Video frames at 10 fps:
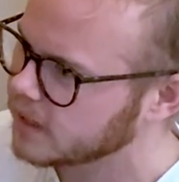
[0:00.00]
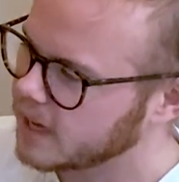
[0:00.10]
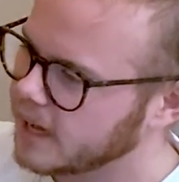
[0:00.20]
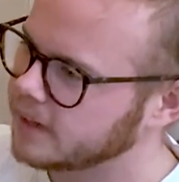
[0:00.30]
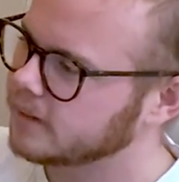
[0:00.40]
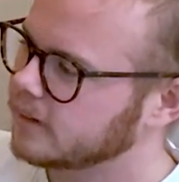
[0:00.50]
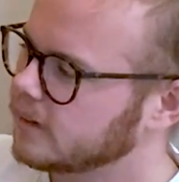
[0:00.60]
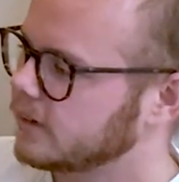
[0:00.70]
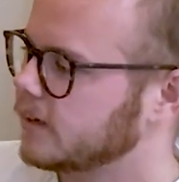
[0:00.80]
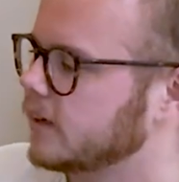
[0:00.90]
And
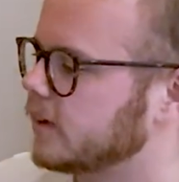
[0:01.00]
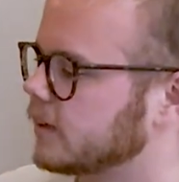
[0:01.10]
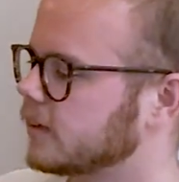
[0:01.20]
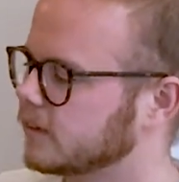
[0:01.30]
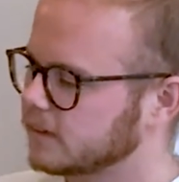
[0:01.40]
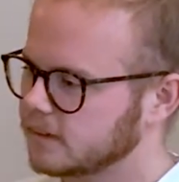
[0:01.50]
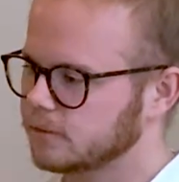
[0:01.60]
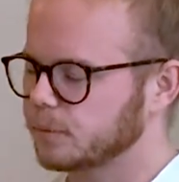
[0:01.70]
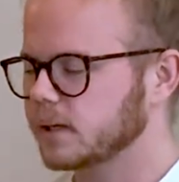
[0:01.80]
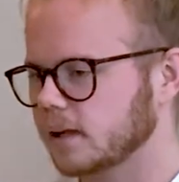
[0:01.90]

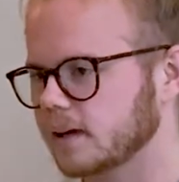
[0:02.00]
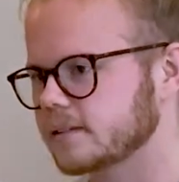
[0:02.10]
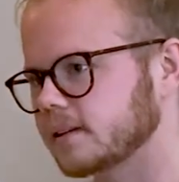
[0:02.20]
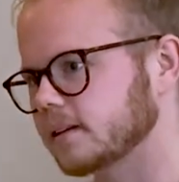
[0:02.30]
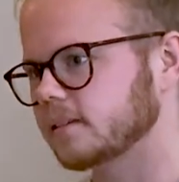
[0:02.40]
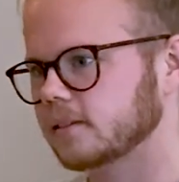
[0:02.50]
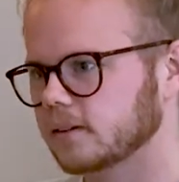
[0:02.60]
realizing,